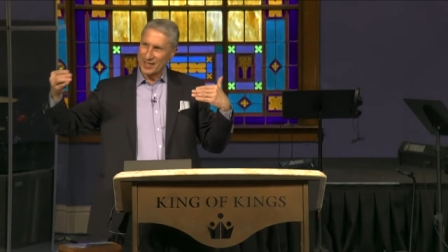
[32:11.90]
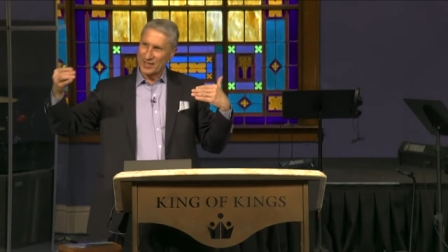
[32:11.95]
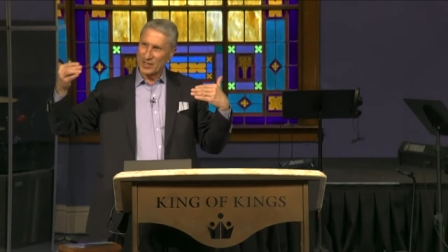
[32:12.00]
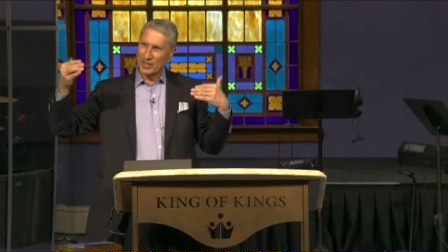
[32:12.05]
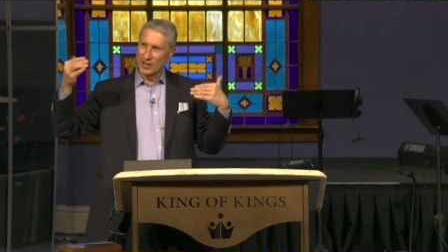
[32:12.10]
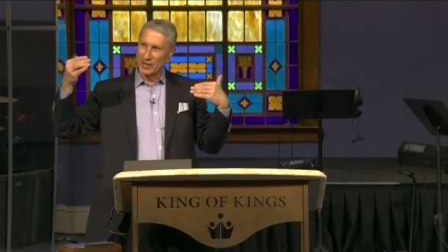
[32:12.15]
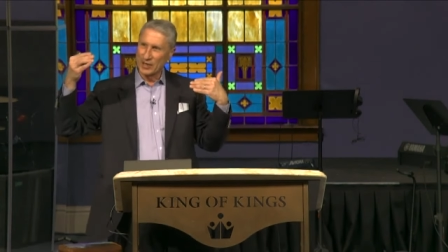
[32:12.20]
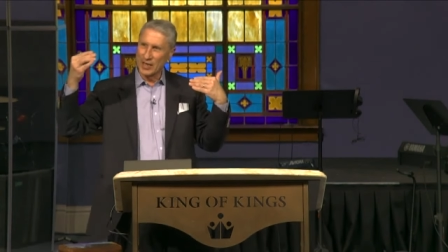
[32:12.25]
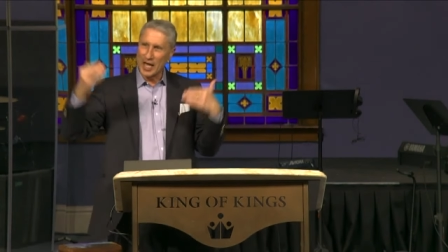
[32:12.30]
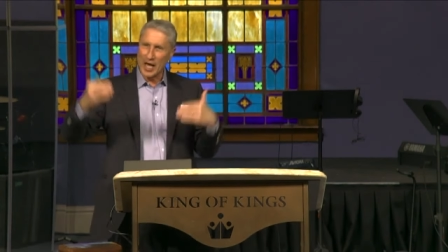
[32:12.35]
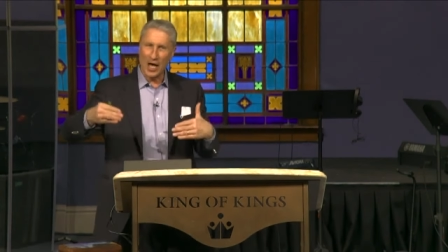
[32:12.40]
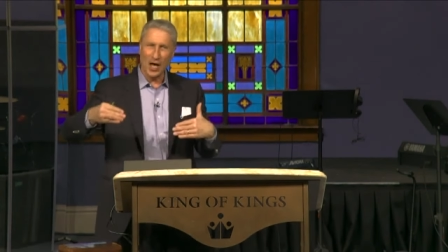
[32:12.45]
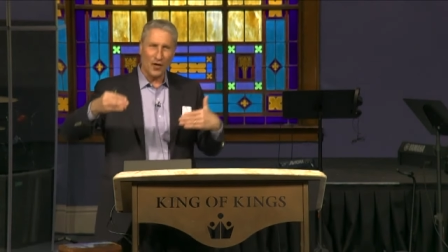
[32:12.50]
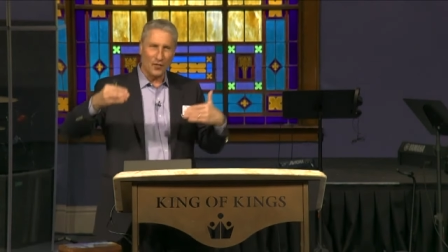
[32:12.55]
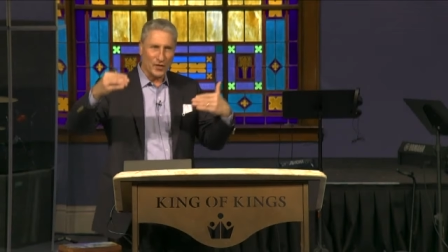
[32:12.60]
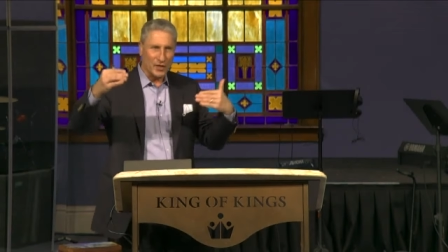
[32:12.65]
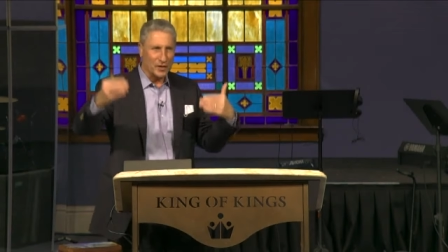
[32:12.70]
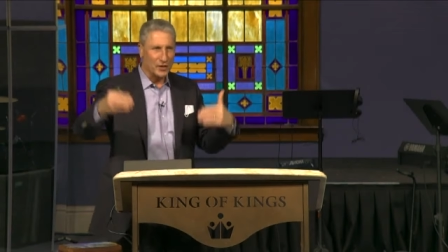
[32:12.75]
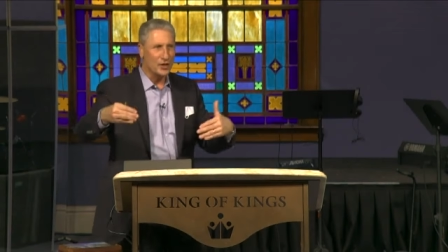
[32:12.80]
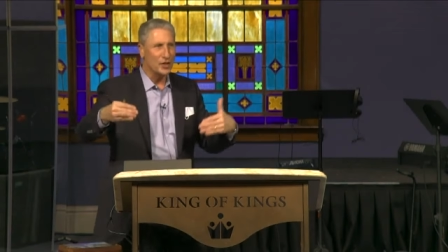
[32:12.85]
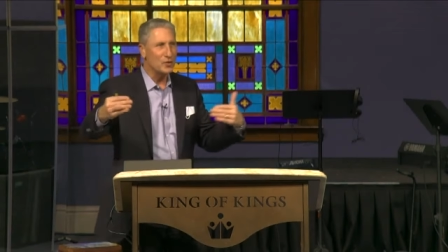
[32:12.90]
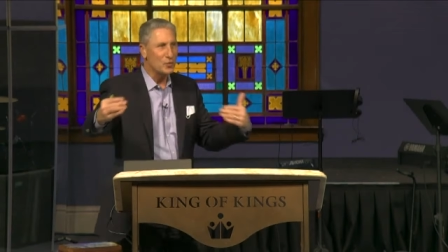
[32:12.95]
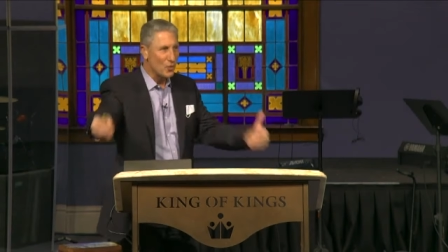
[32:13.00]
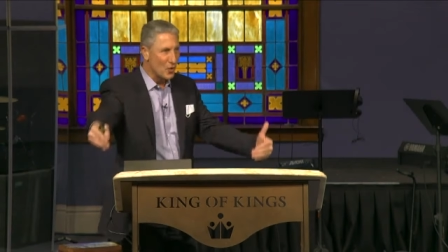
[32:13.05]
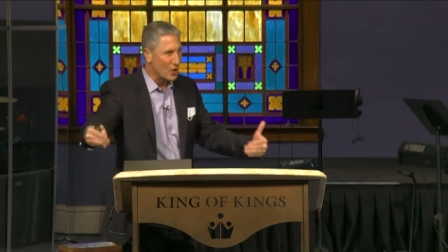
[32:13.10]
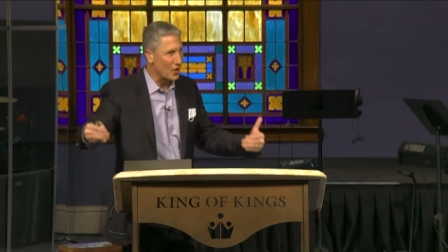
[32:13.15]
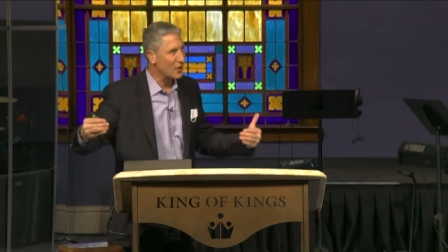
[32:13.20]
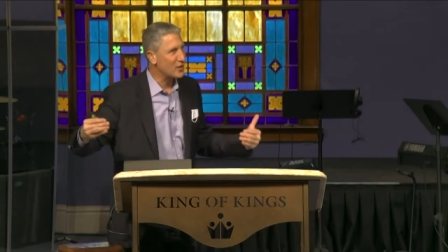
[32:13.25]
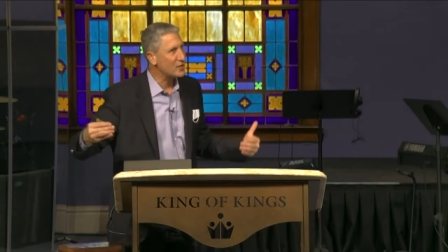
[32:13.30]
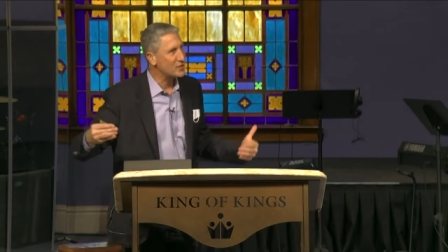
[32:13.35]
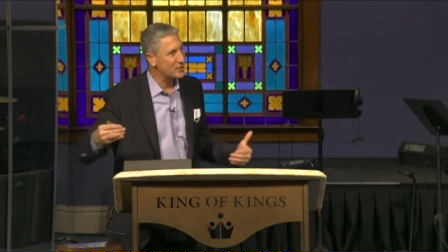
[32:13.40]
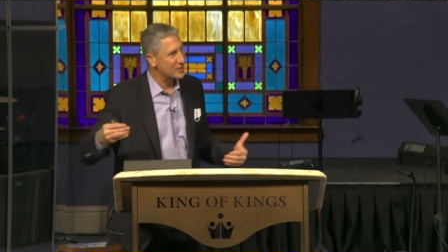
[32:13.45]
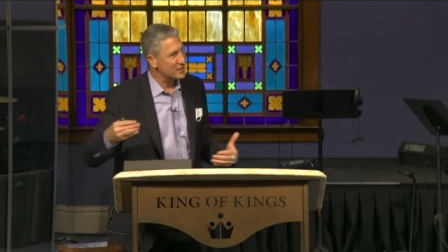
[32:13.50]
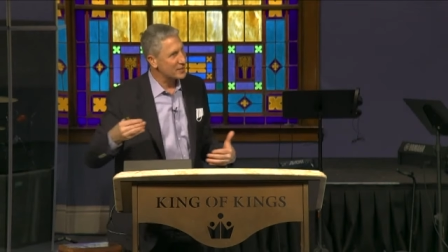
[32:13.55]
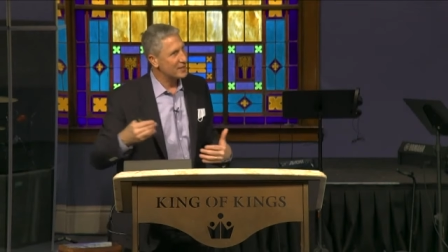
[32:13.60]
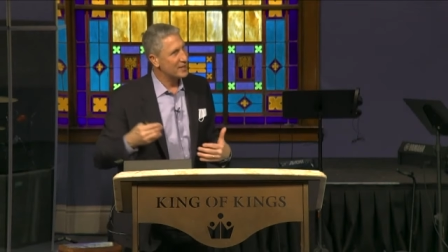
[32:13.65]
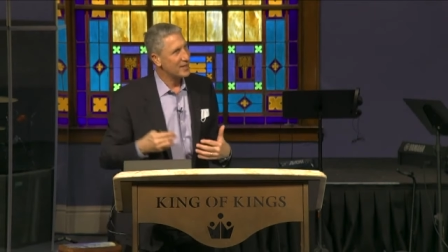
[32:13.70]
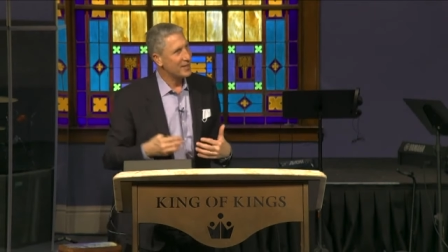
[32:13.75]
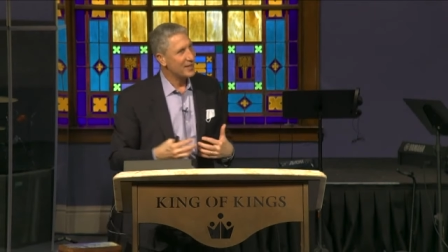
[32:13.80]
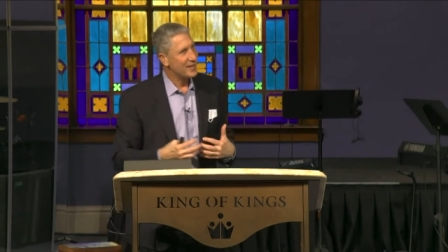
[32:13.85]
to love and good works.
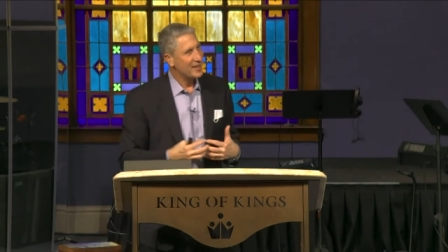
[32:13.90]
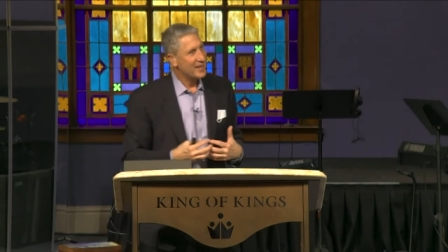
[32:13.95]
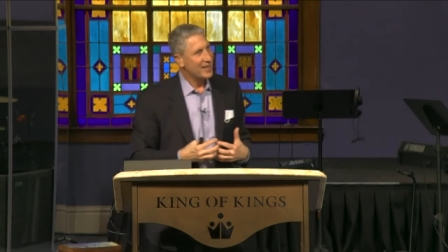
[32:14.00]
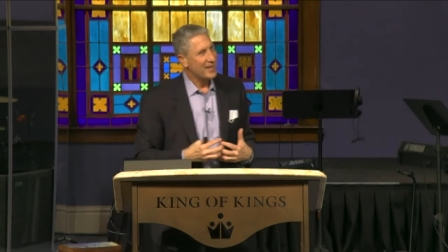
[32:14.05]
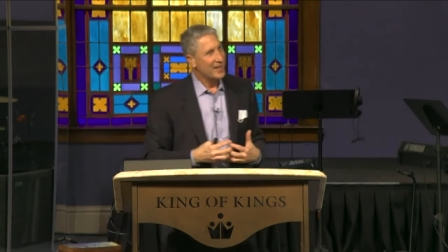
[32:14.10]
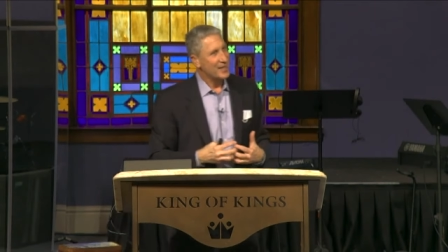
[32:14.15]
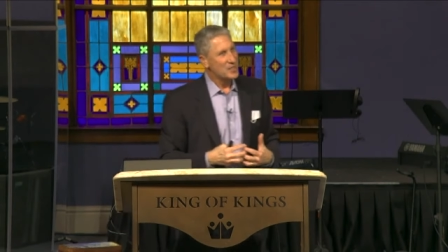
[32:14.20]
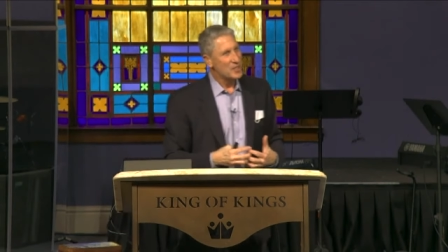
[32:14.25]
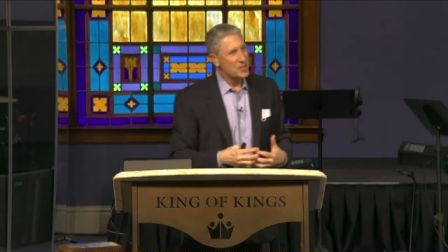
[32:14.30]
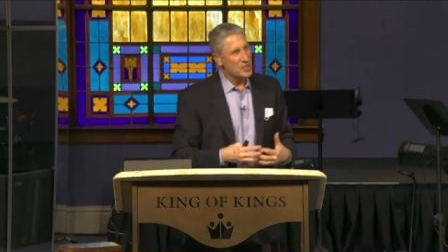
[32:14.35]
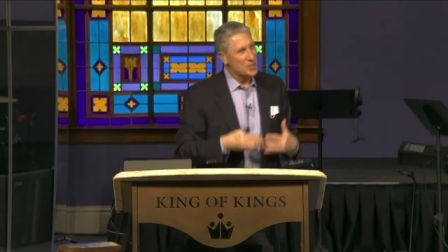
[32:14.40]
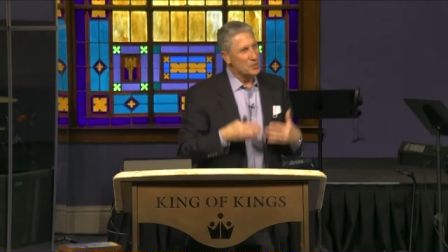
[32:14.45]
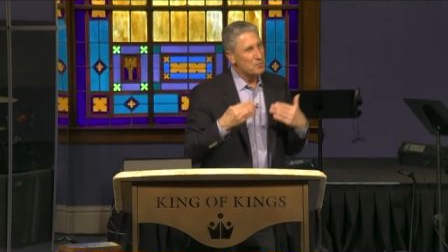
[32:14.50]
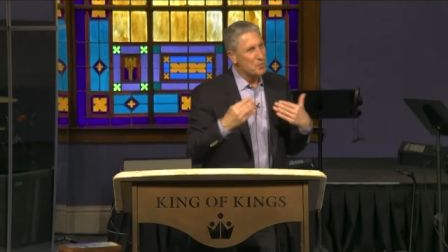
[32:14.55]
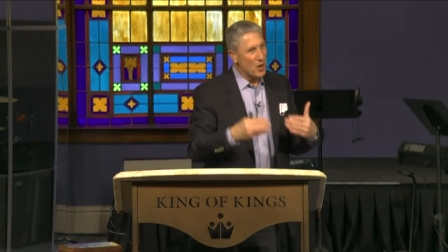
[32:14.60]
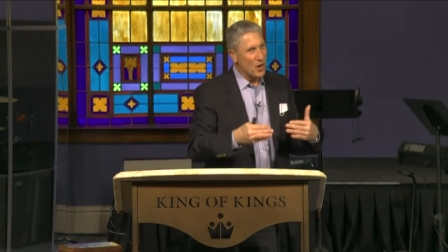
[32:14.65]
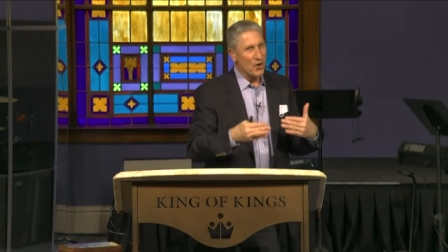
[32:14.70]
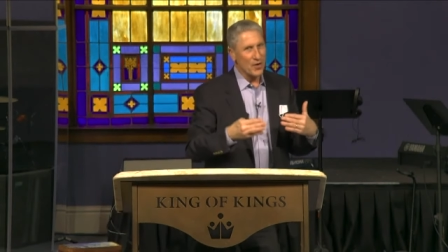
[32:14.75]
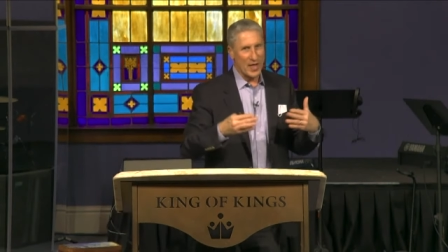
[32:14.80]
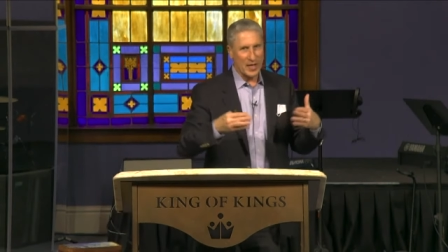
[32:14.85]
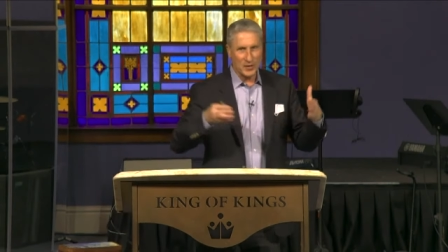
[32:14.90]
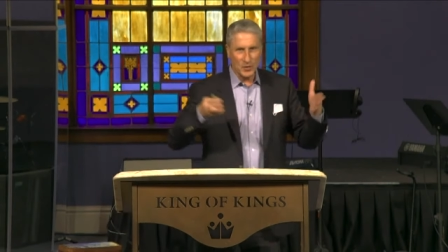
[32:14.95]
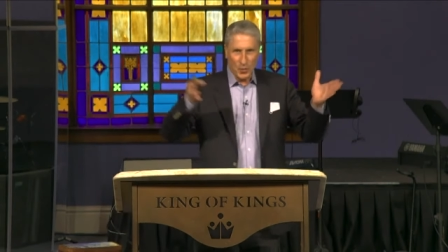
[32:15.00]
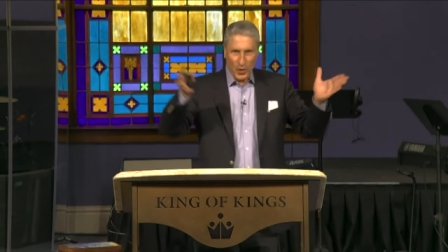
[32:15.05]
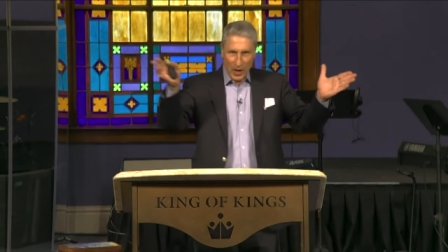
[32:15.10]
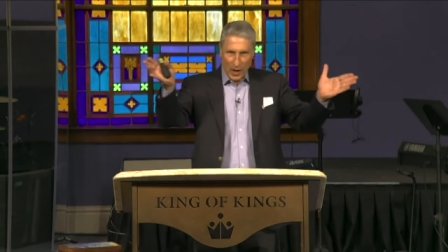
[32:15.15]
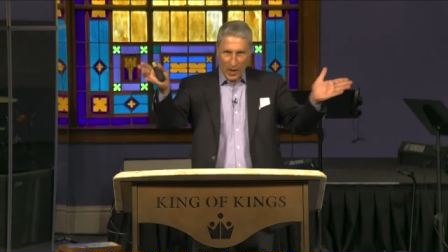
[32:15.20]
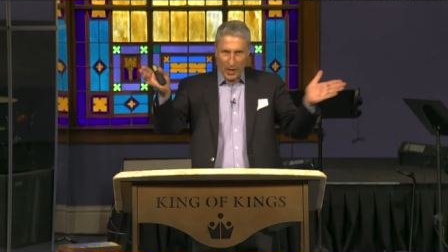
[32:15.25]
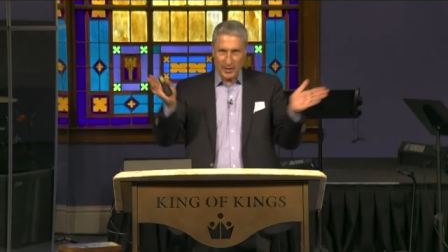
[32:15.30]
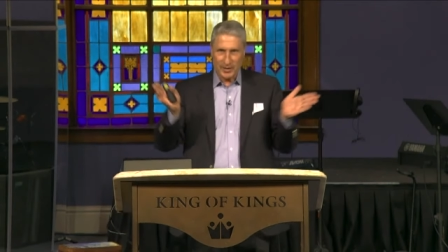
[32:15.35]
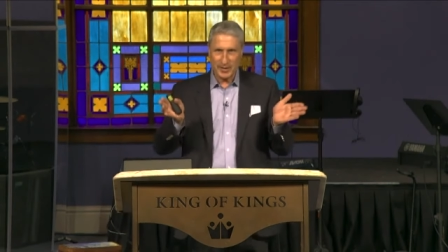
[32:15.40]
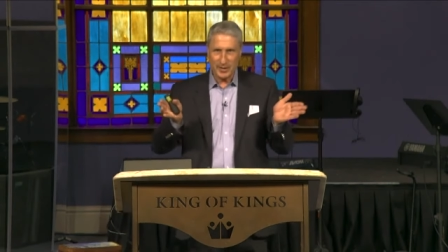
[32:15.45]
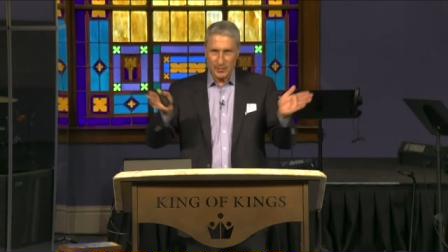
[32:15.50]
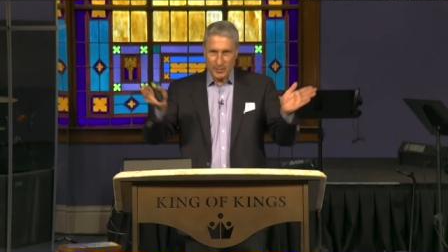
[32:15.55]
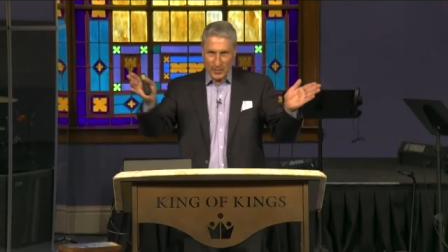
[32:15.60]
Spur, that's what a